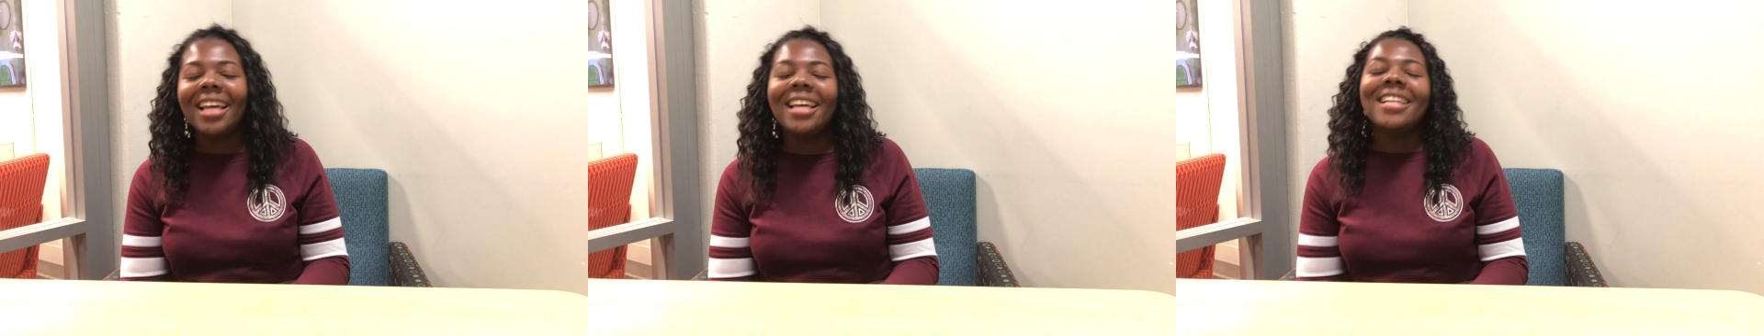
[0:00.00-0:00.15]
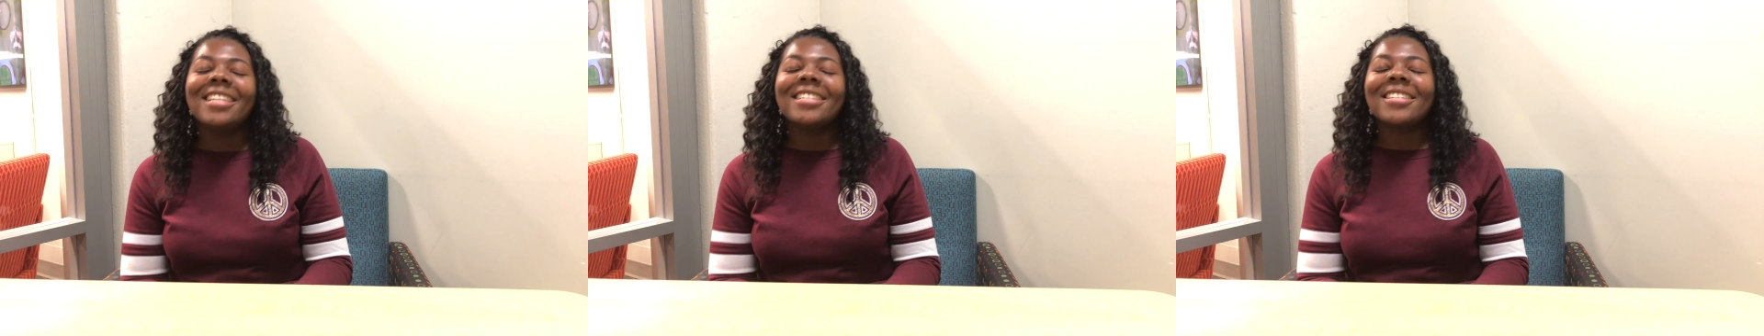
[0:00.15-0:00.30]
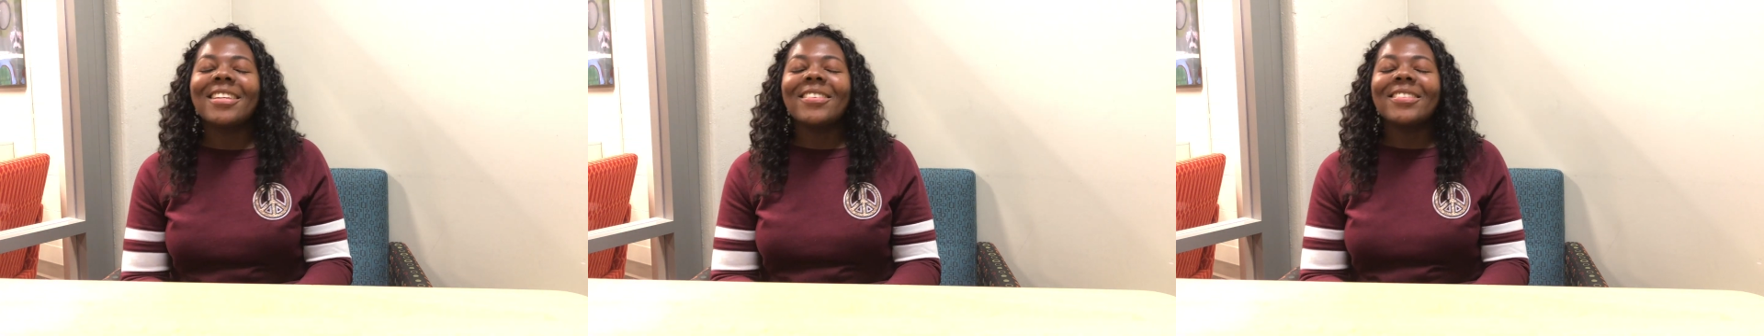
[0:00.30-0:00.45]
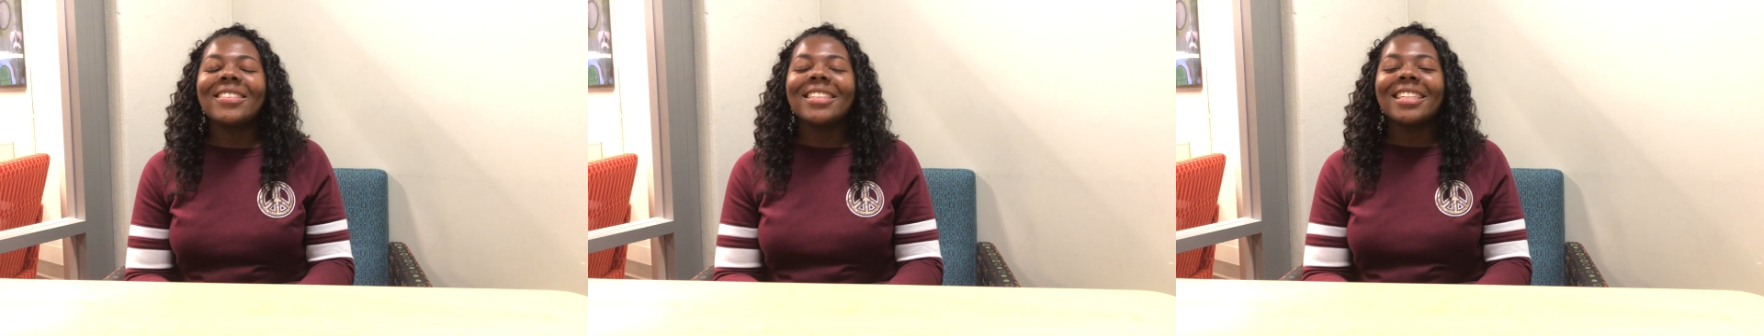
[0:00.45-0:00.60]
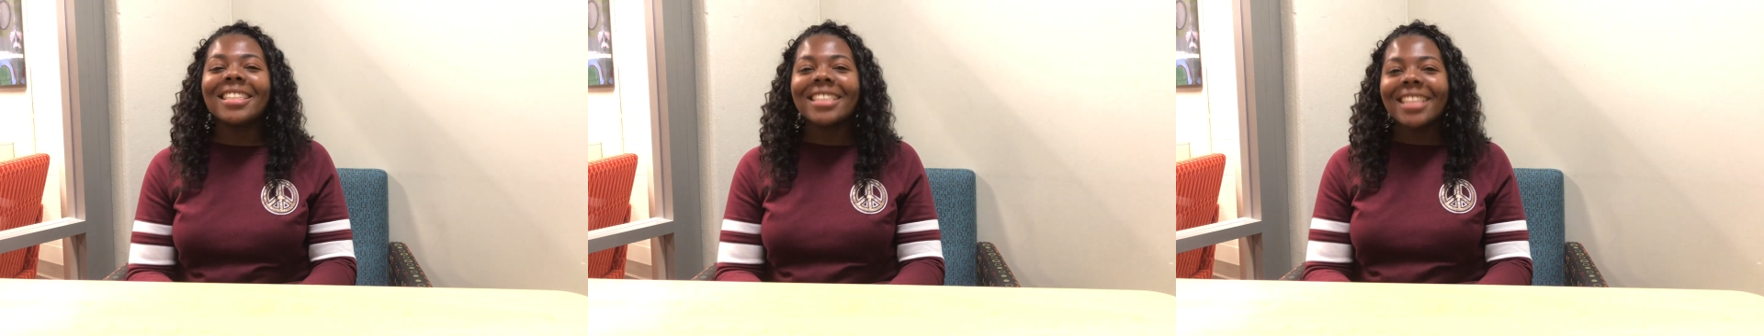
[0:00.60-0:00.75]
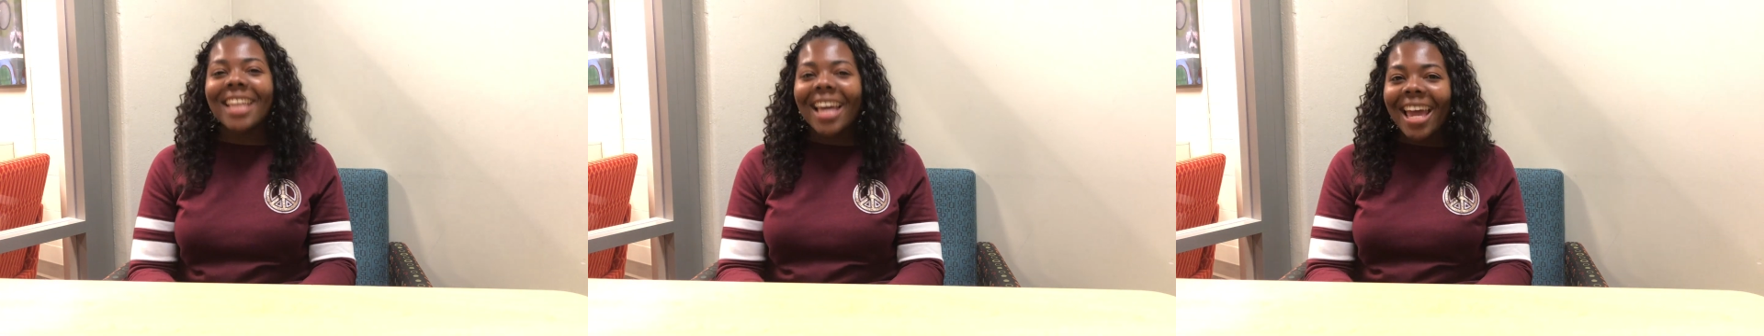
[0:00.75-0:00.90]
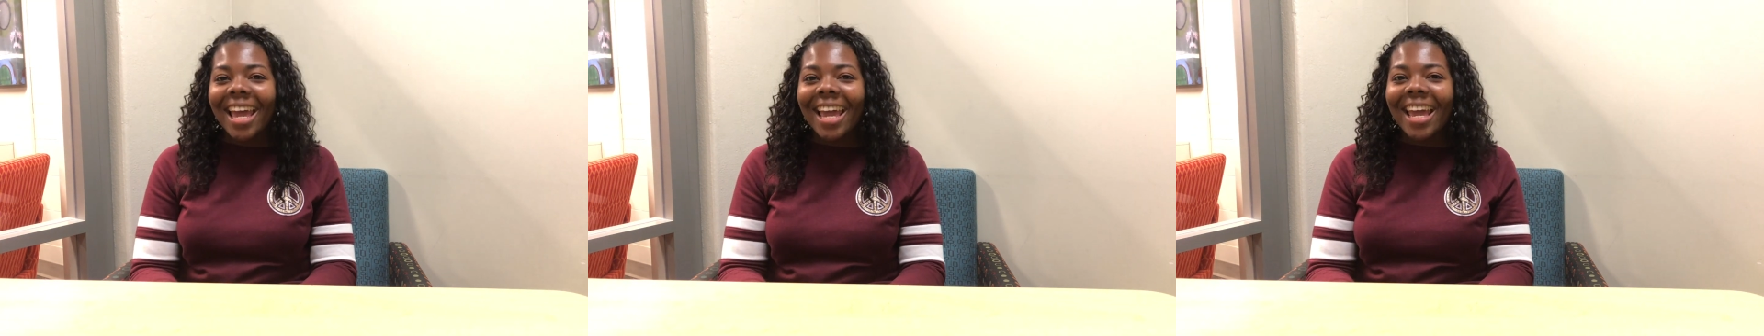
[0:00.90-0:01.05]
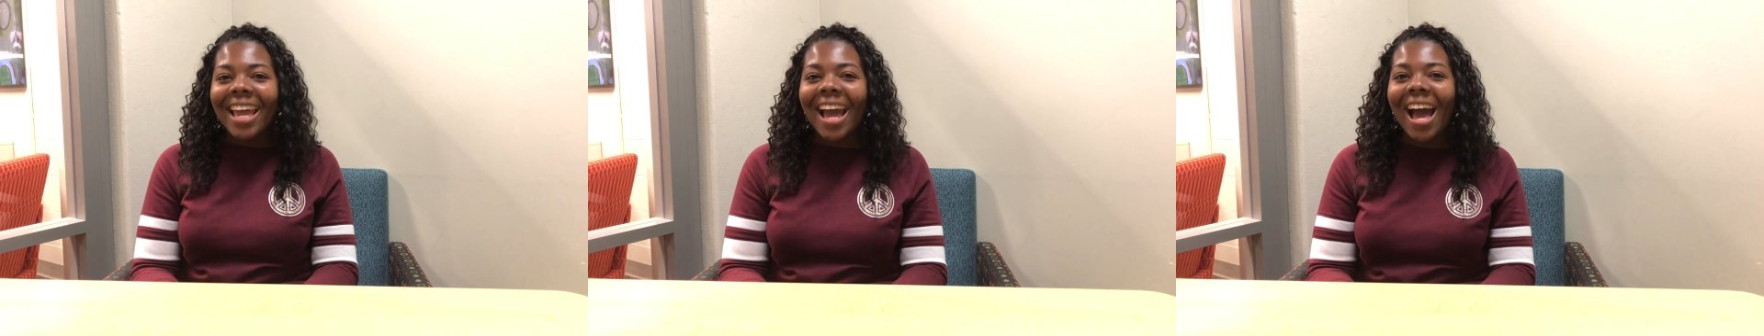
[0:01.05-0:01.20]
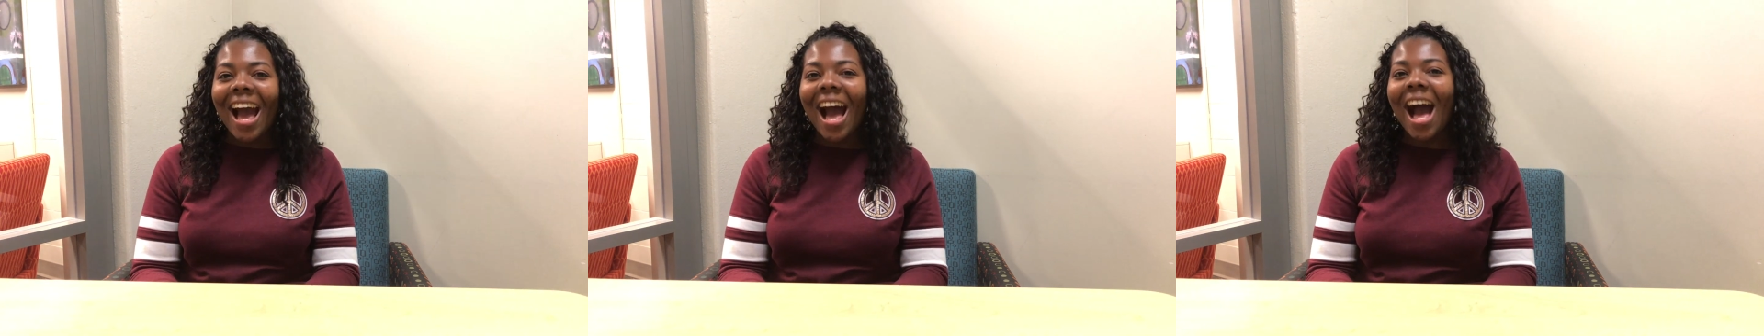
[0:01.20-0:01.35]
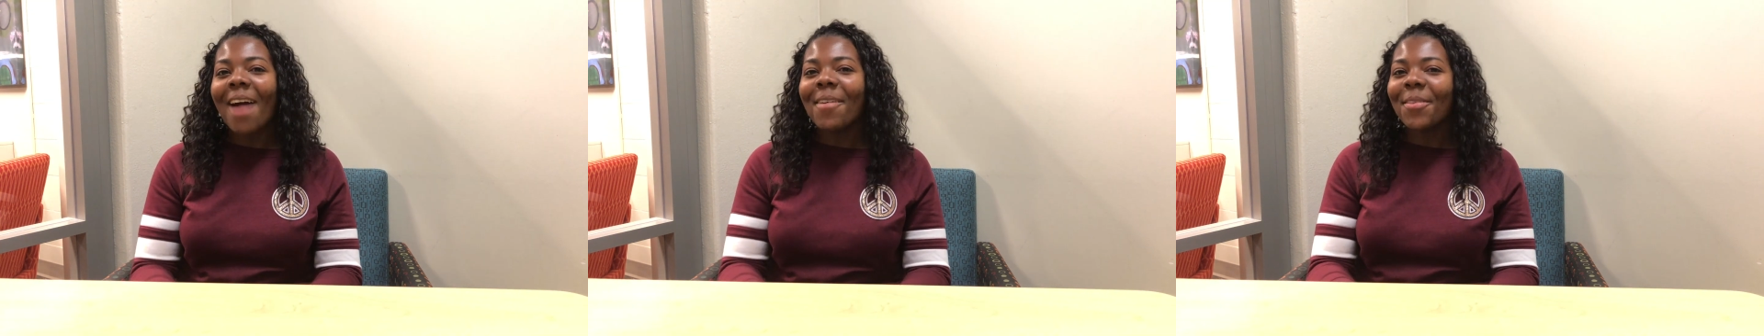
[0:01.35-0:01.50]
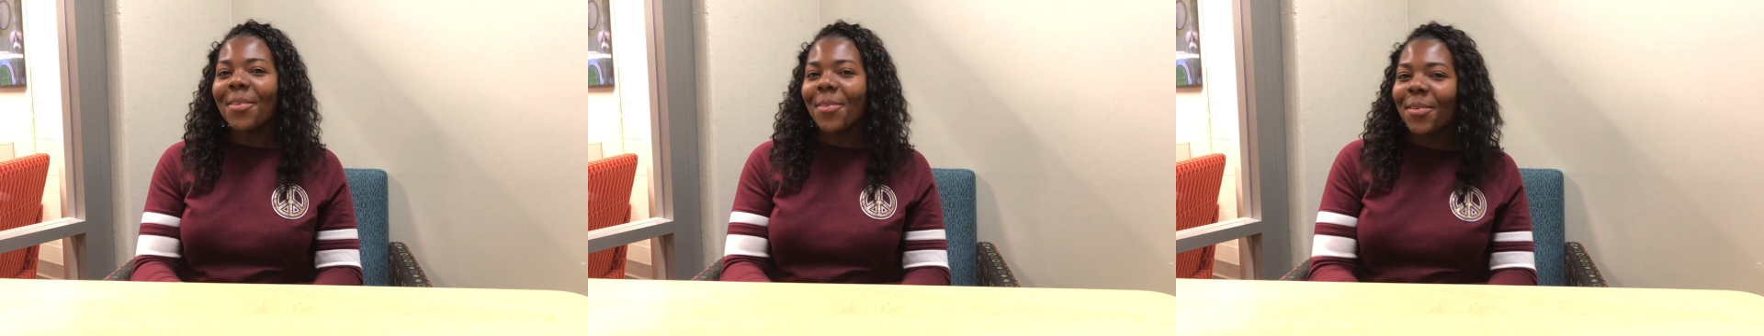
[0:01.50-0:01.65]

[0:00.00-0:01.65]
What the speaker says: So today I'm